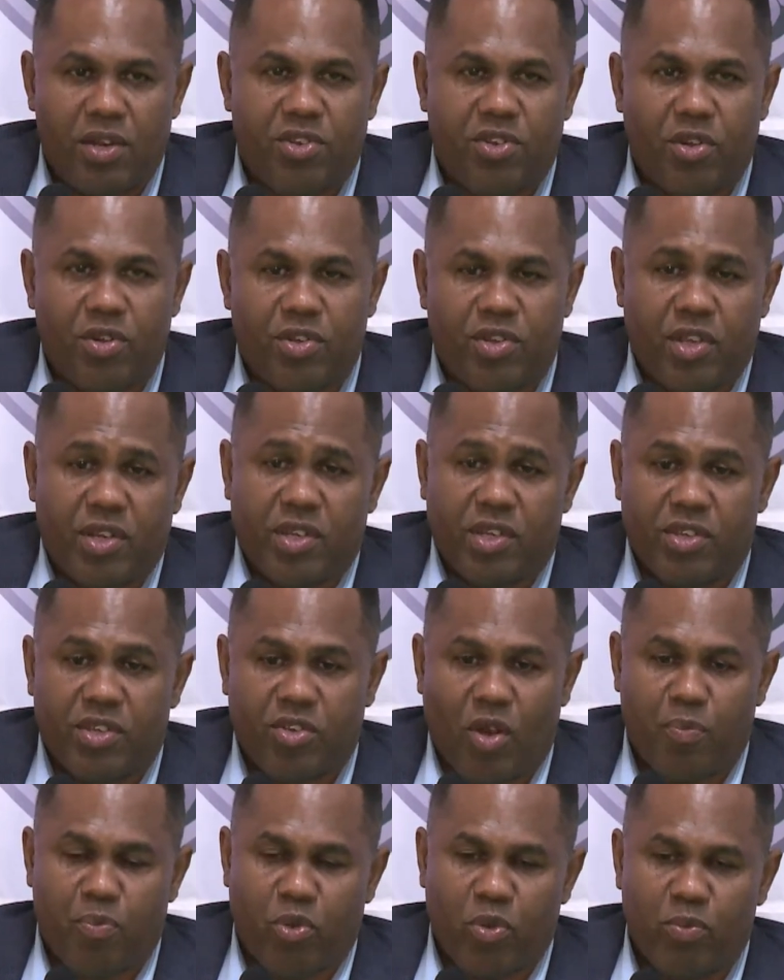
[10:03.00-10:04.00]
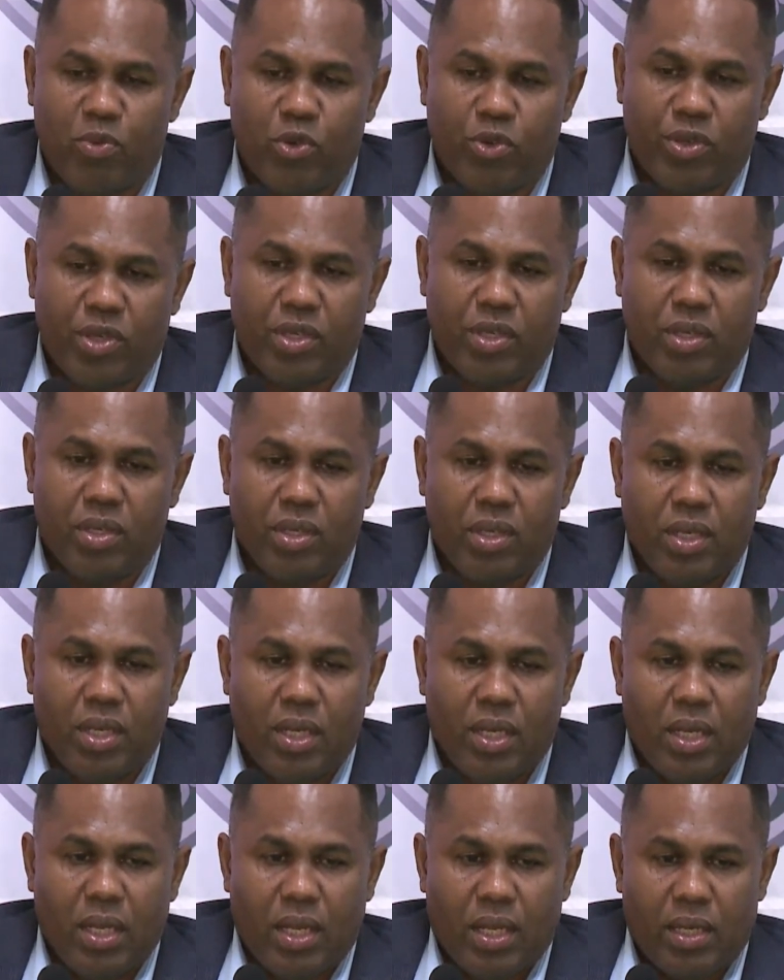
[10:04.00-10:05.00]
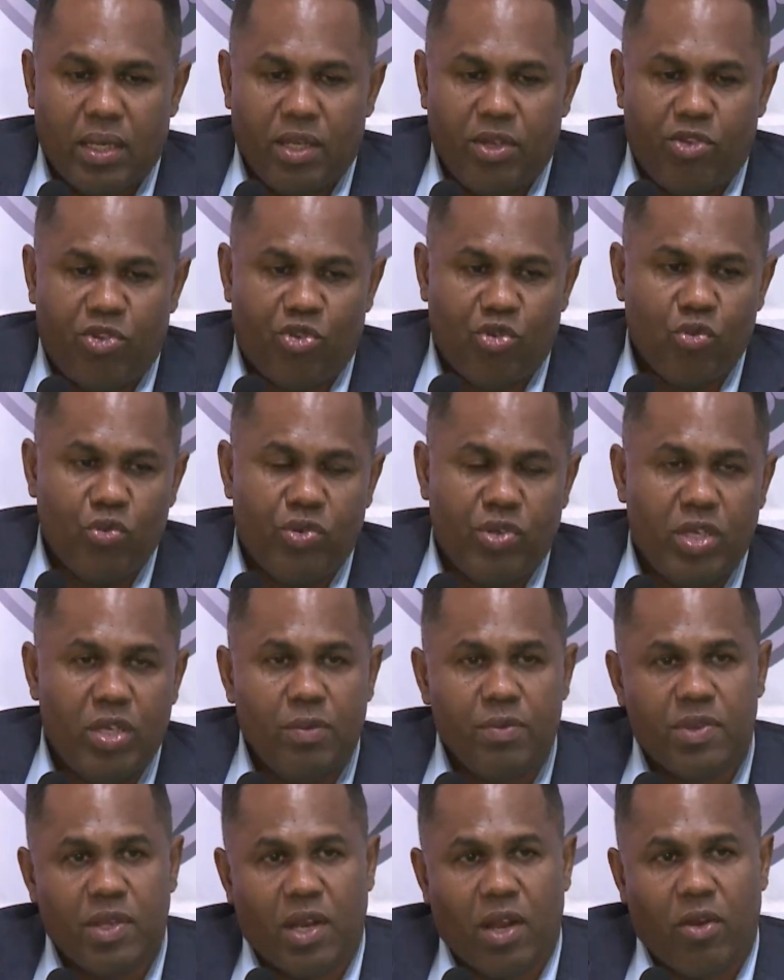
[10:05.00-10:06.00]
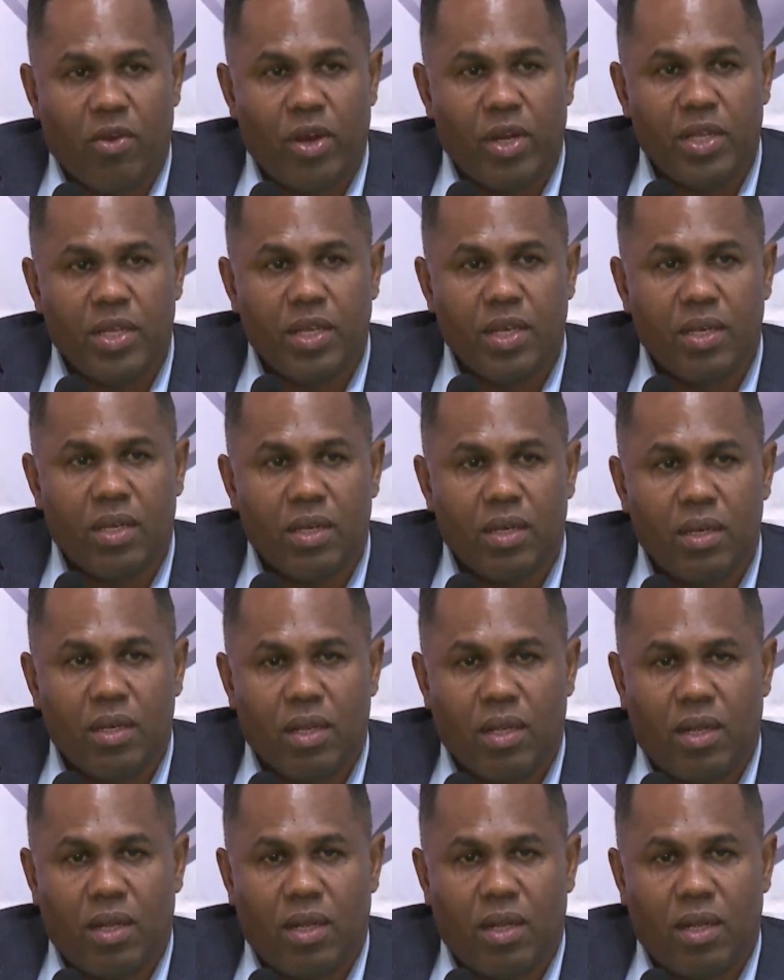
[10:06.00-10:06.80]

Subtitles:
Sunsetters got promoted, the 2 teams that are relegated